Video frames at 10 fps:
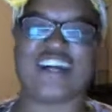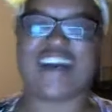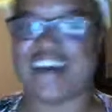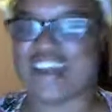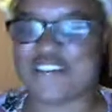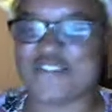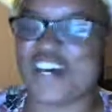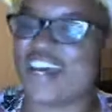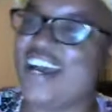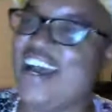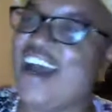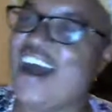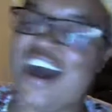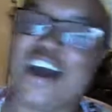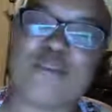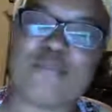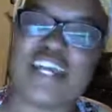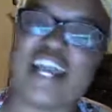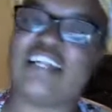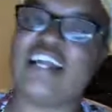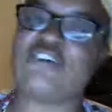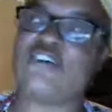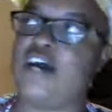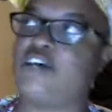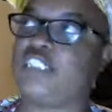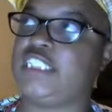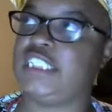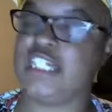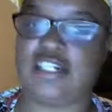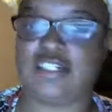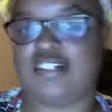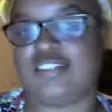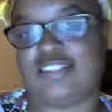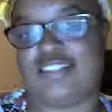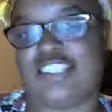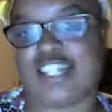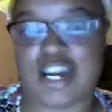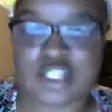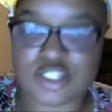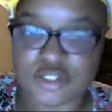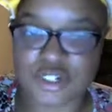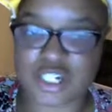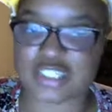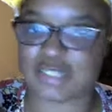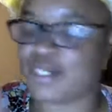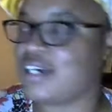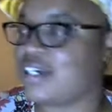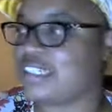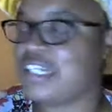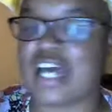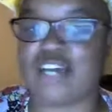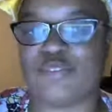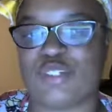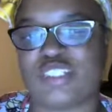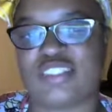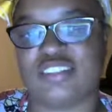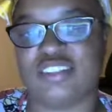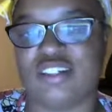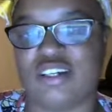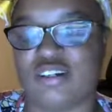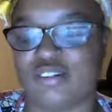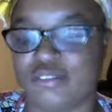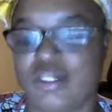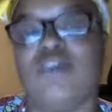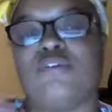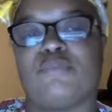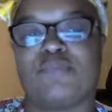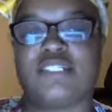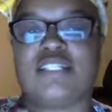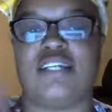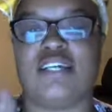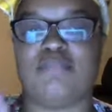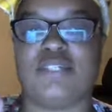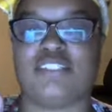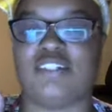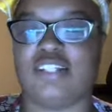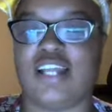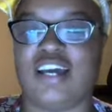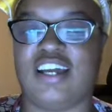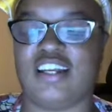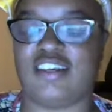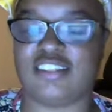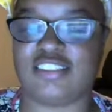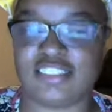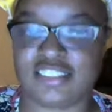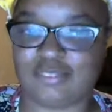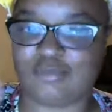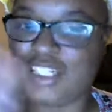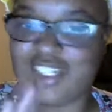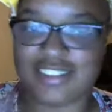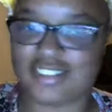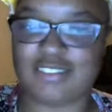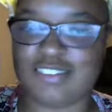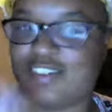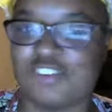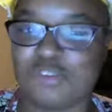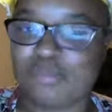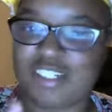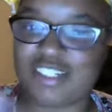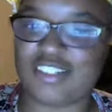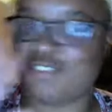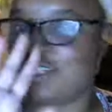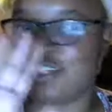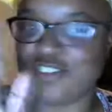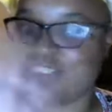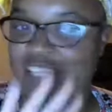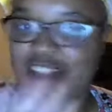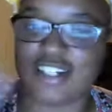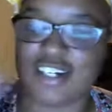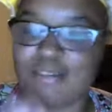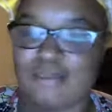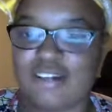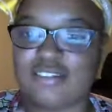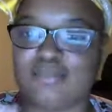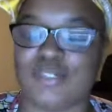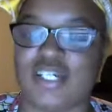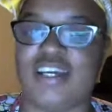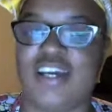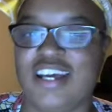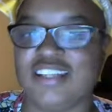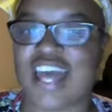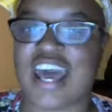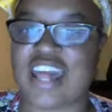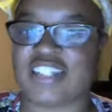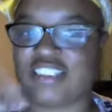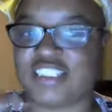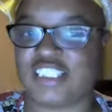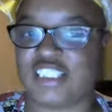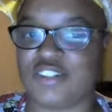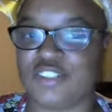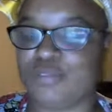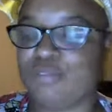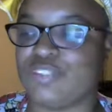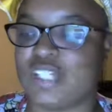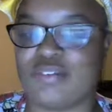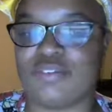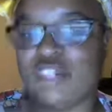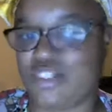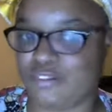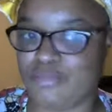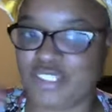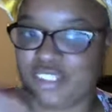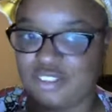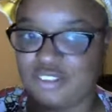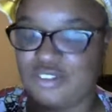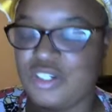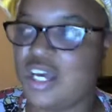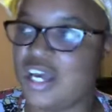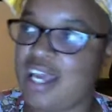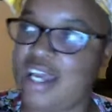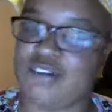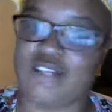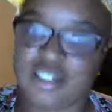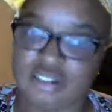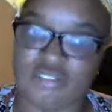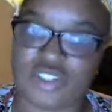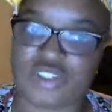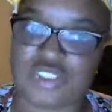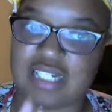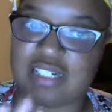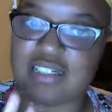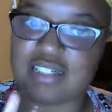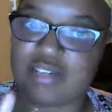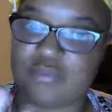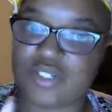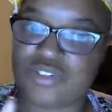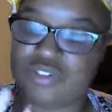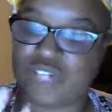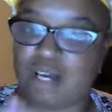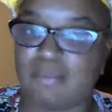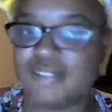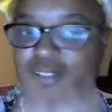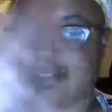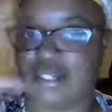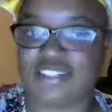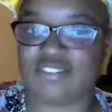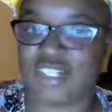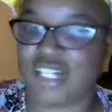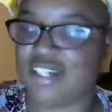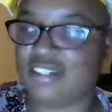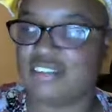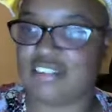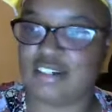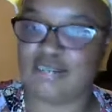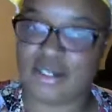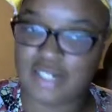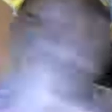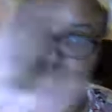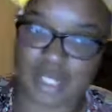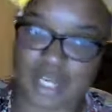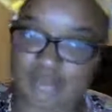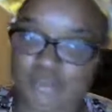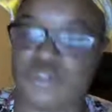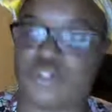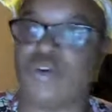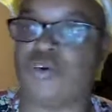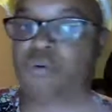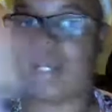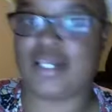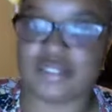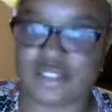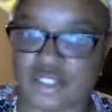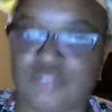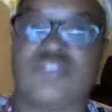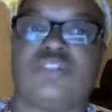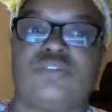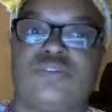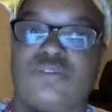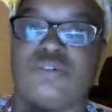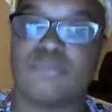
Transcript: good, but and I love how she tells us to share our stories, because a lot of us, we present an image online, and because it's social media, we don't try to talk about them, but that actually shows people that we're human too, and individuals. At the end of the day, we do talk about the collective a lot, about like the Black community or white conservatives or